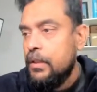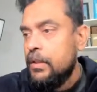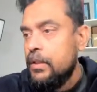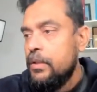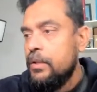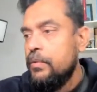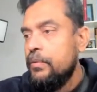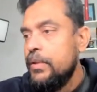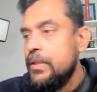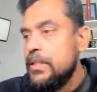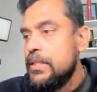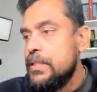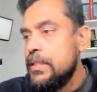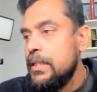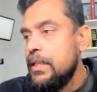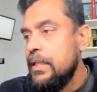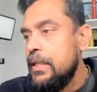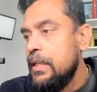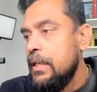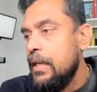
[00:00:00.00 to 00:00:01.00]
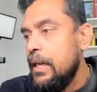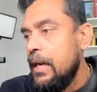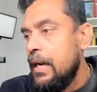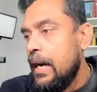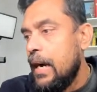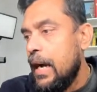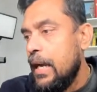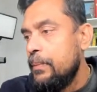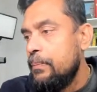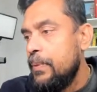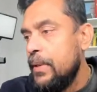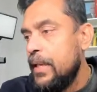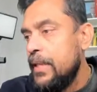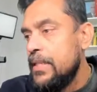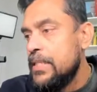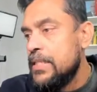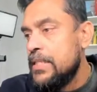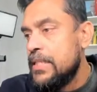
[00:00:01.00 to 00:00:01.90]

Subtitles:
you will see IP is